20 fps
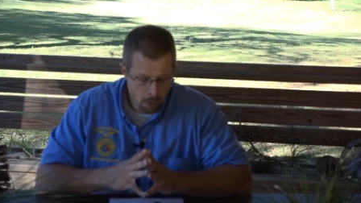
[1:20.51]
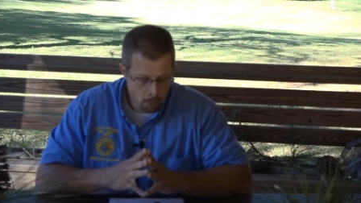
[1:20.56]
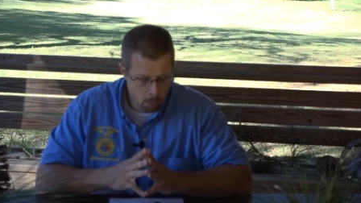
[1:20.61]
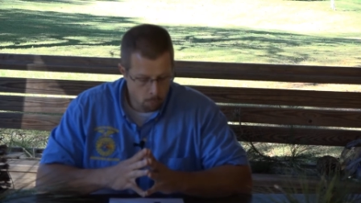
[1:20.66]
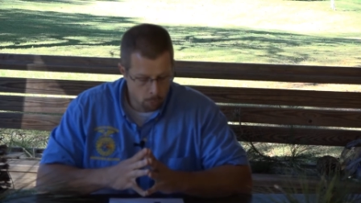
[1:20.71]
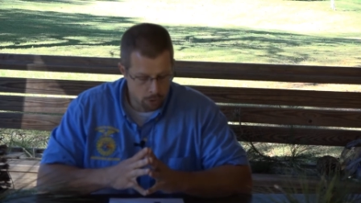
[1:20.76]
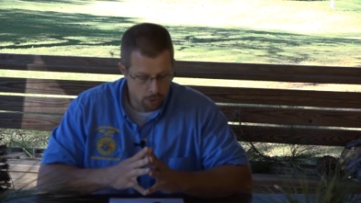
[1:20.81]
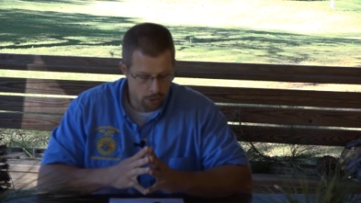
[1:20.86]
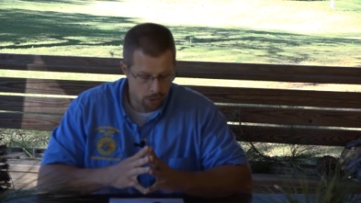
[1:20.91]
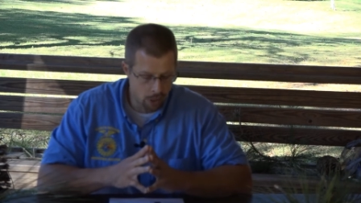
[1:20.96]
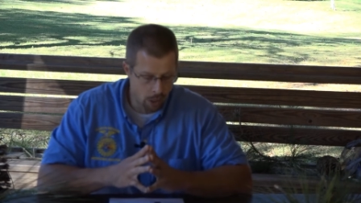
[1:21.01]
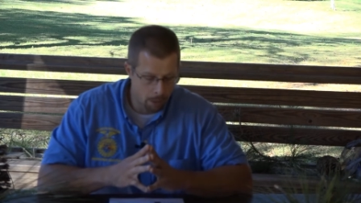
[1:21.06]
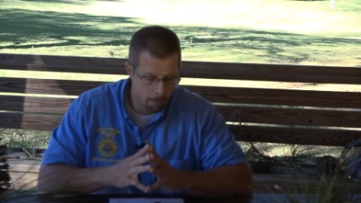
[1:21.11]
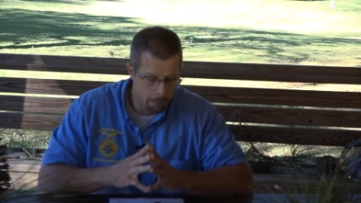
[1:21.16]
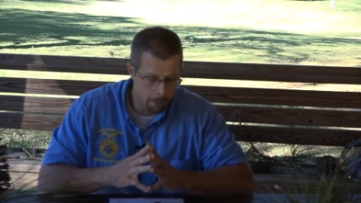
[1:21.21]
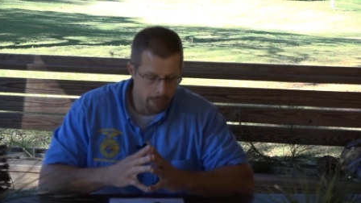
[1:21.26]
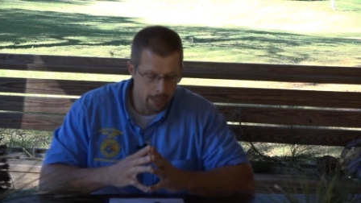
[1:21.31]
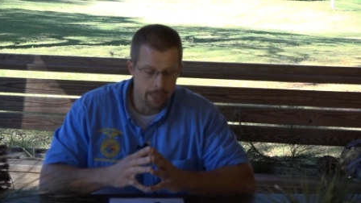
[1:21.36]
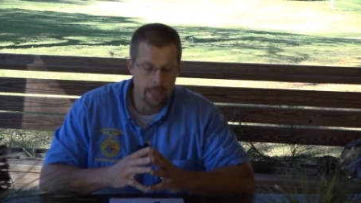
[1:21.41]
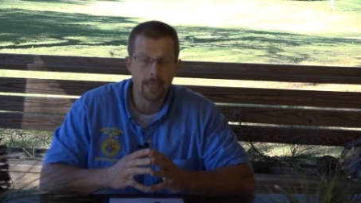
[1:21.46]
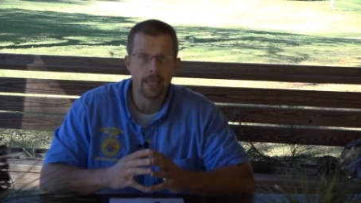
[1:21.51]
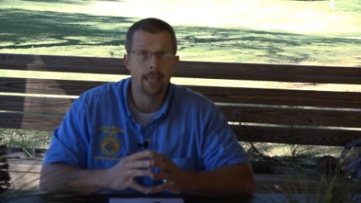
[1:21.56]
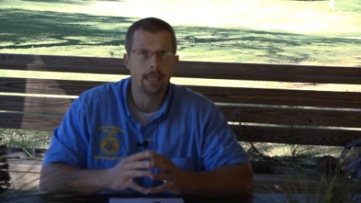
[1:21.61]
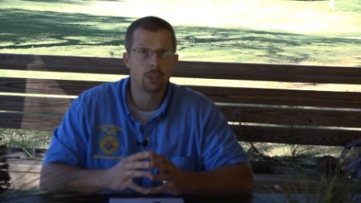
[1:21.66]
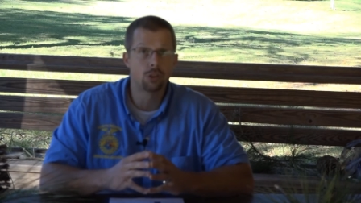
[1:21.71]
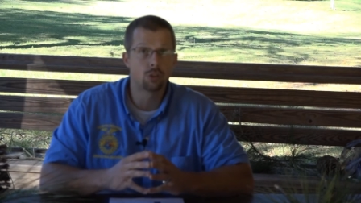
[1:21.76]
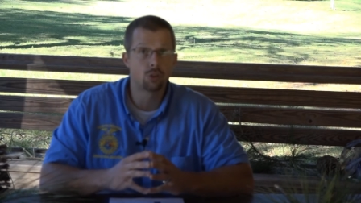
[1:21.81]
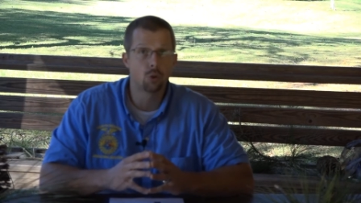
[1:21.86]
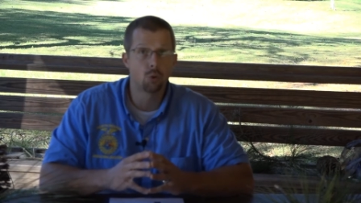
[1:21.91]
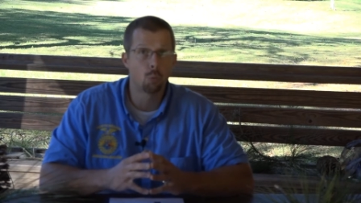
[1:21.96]
which is gonna be
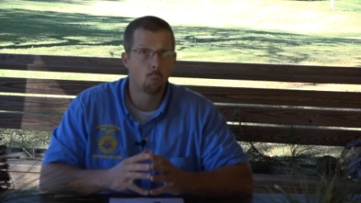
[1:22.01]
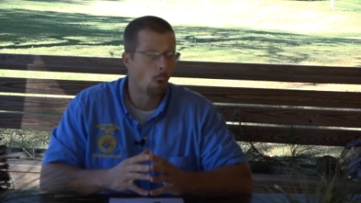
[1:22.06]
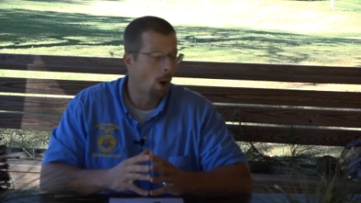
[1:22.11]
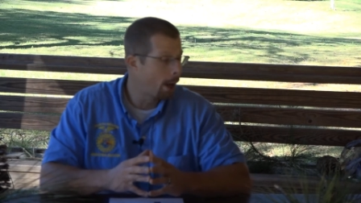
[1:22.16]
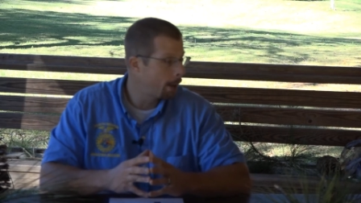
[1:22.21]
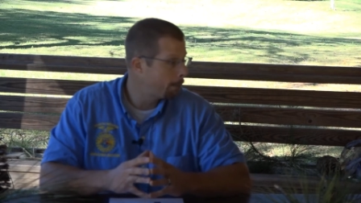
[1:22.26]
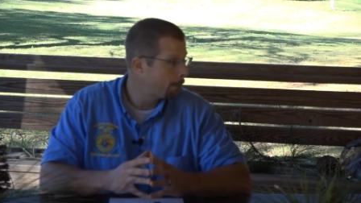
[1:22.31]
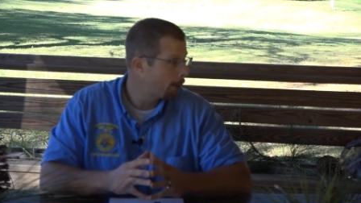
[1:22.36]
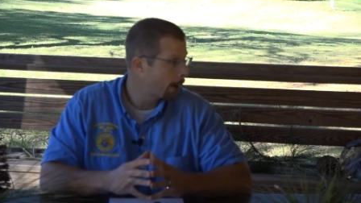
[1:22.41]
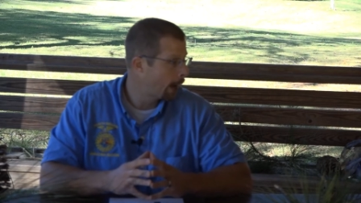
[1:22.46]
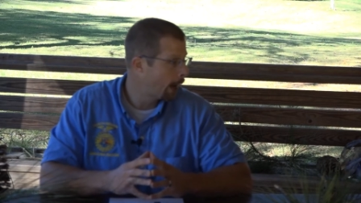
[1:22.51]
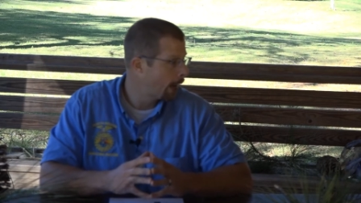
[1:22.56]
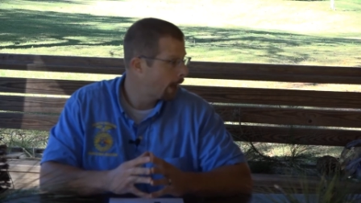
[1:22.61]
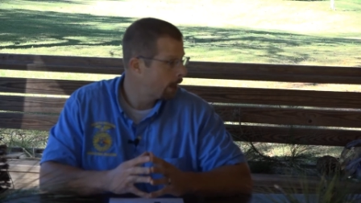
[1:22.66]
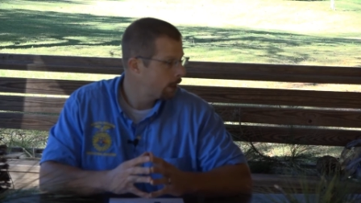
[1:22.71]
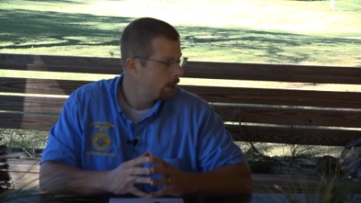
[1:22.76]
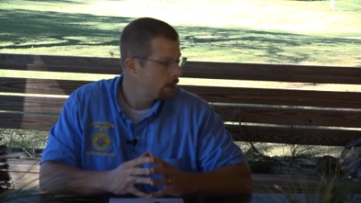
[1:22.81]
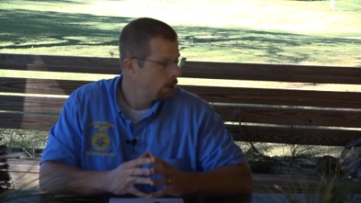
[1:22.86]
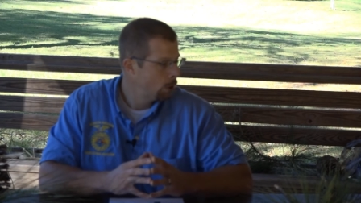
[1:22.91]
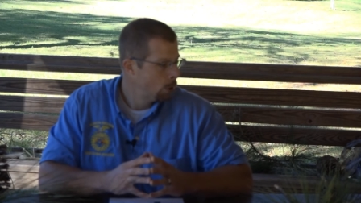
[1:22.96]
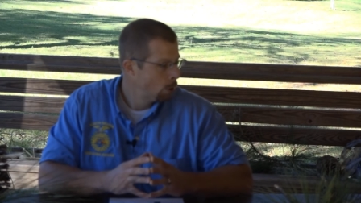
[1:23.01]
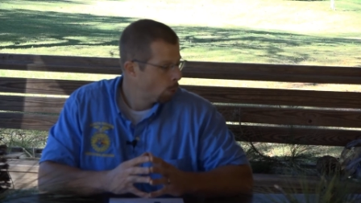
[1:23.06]
eastern white pine.